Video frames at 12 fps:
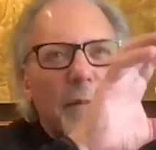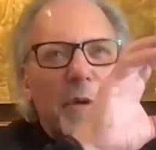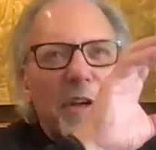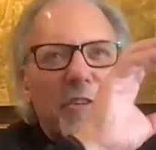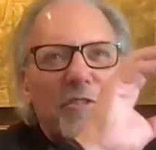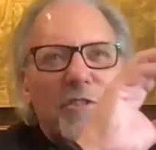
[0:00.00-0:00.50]

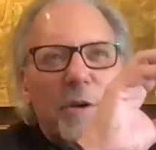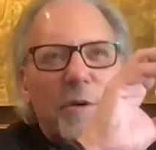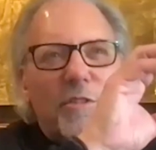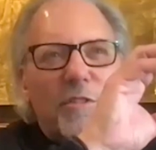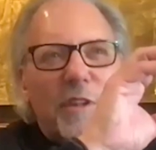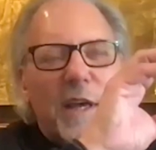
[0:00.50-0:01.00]
But it
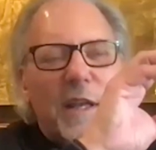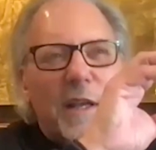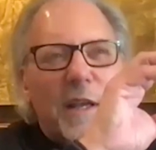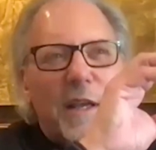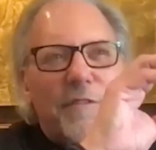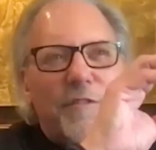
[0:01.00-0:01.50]
shows that
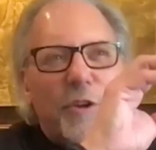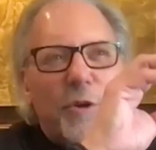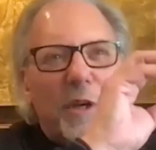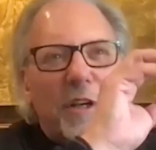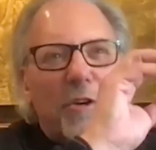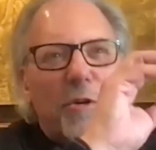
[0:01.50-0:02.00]
if you
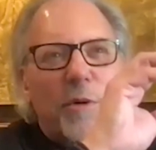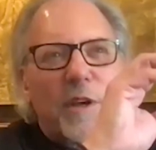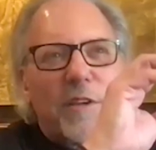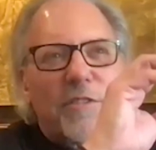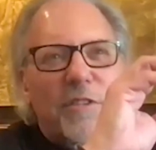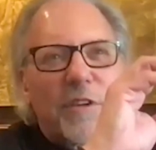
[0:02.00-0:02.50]

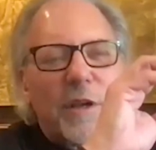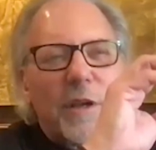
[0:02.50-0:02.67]
increase